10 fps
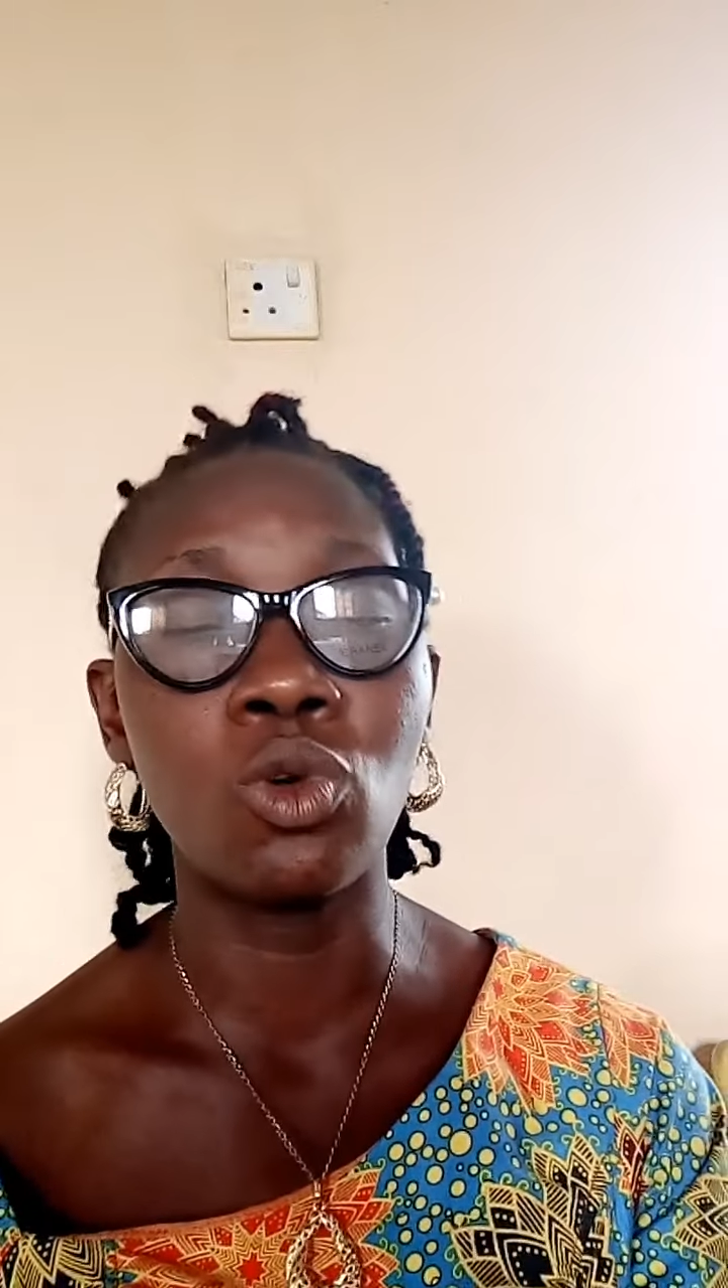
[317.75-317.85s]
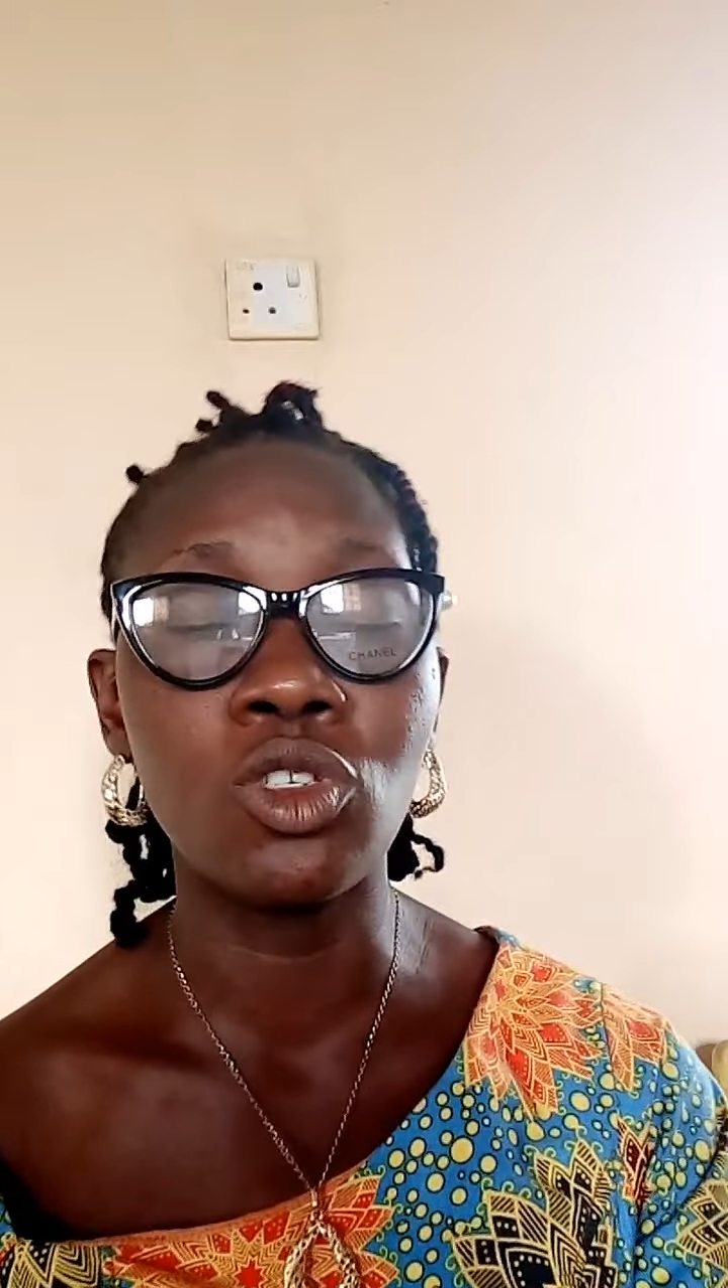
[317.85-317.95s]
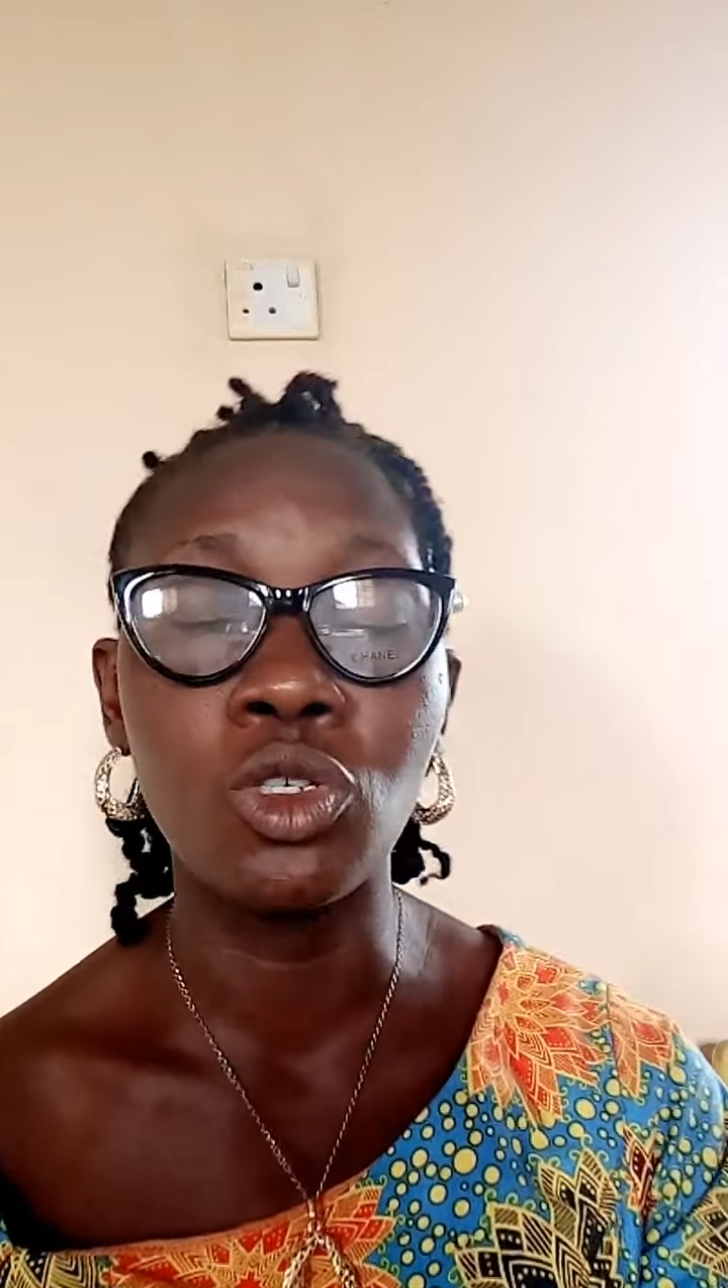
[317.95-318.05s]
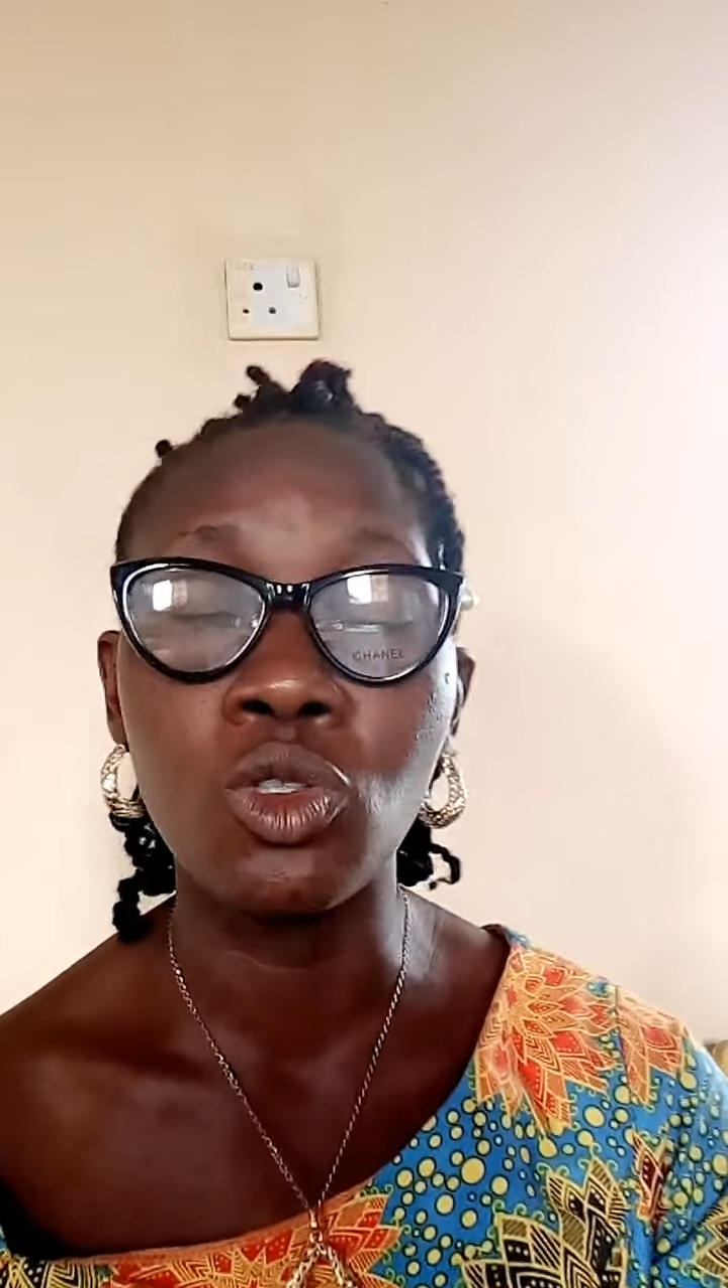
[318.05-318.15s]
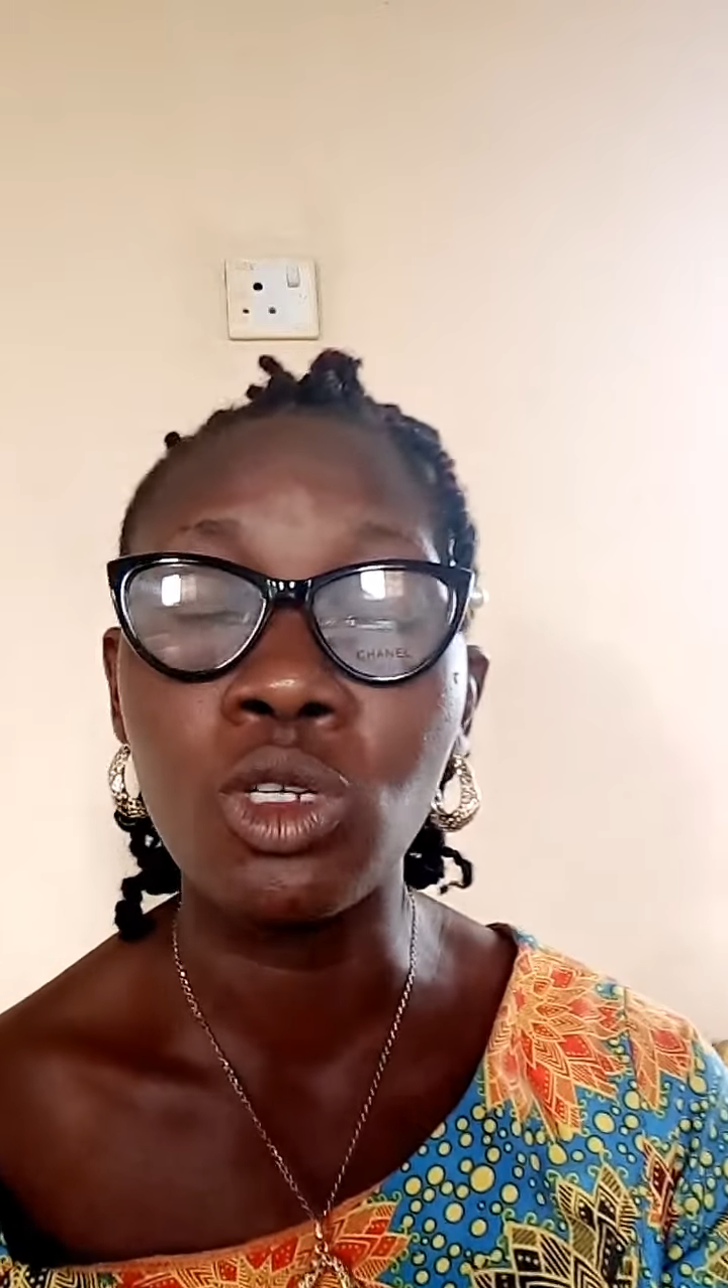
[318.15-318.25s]

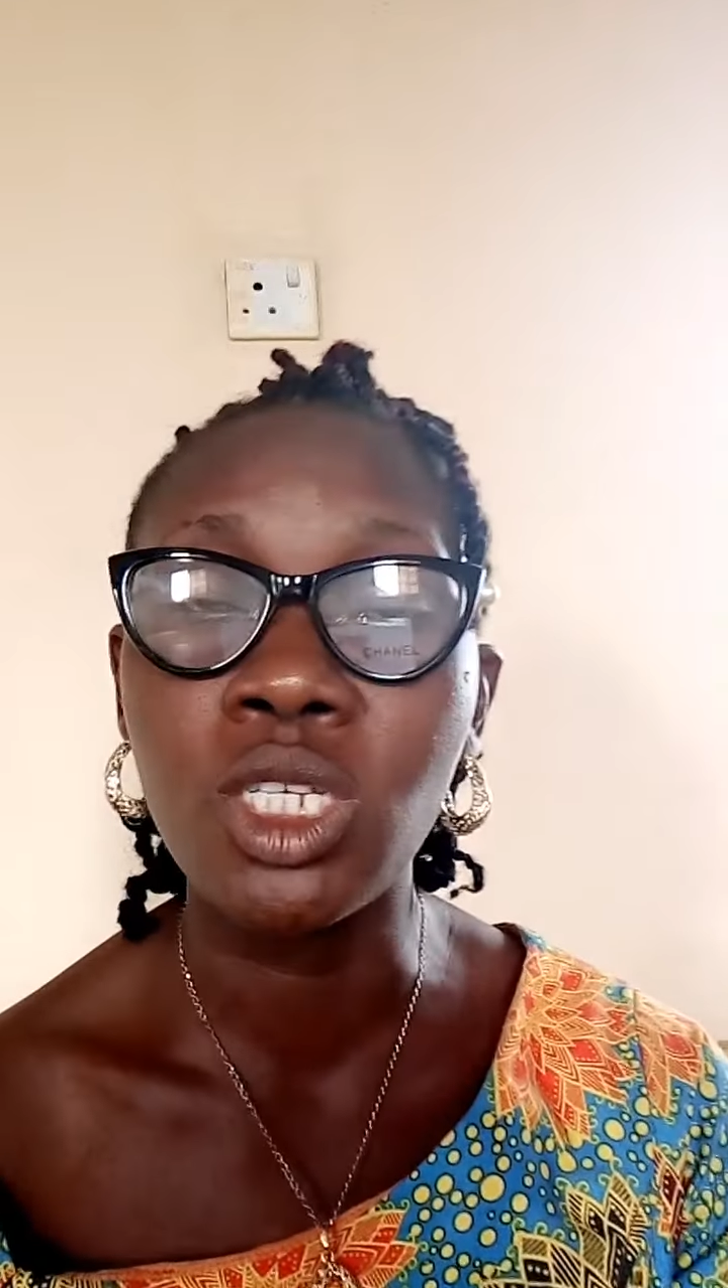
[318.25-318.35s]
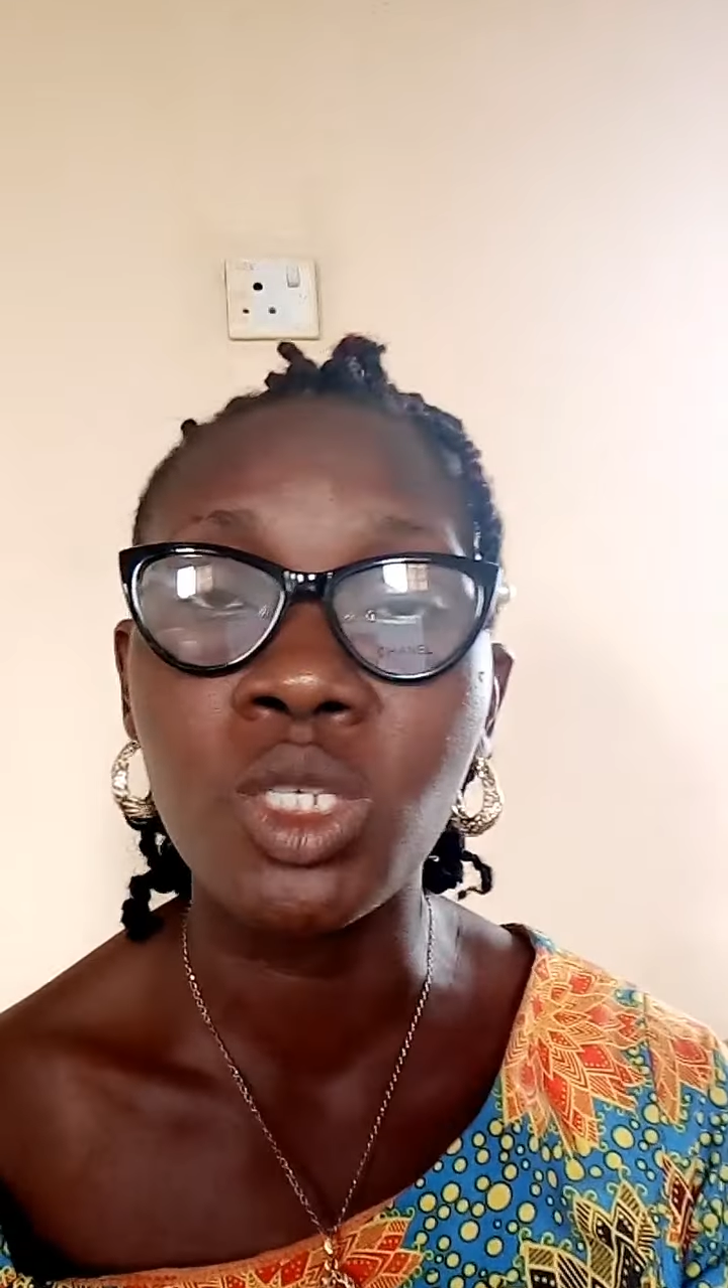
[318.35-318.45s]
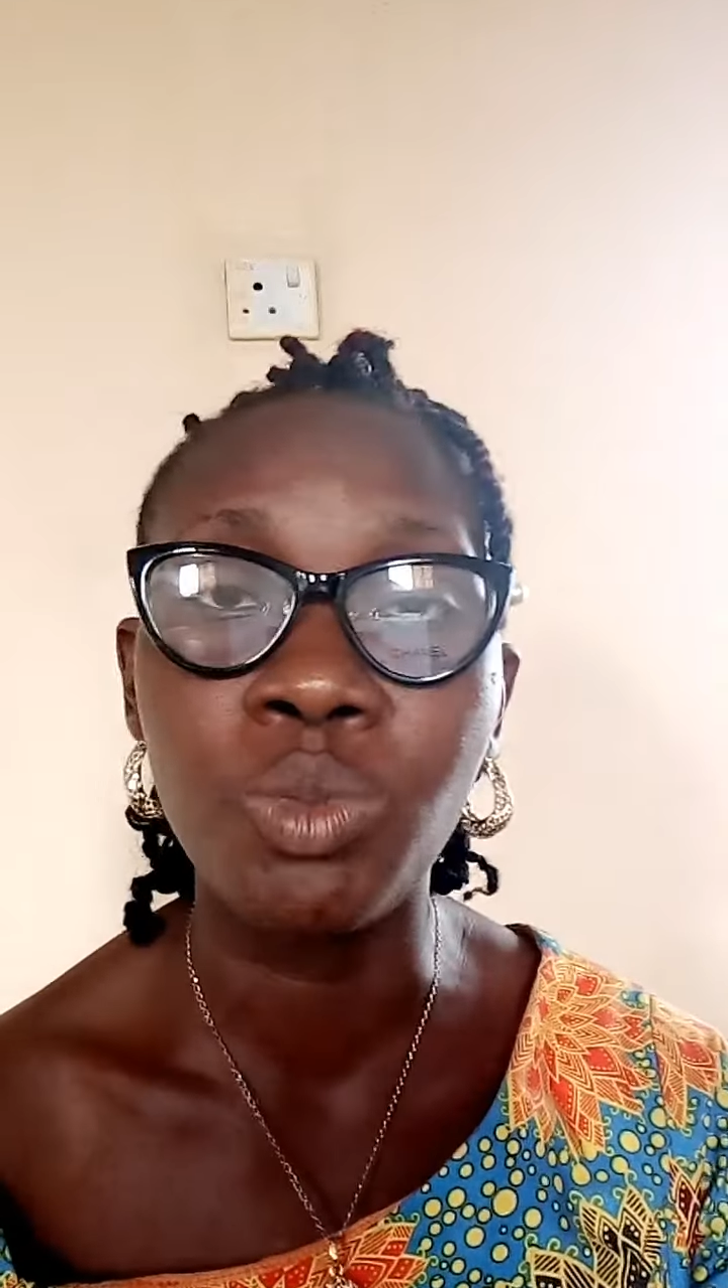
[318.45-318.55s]
once you notice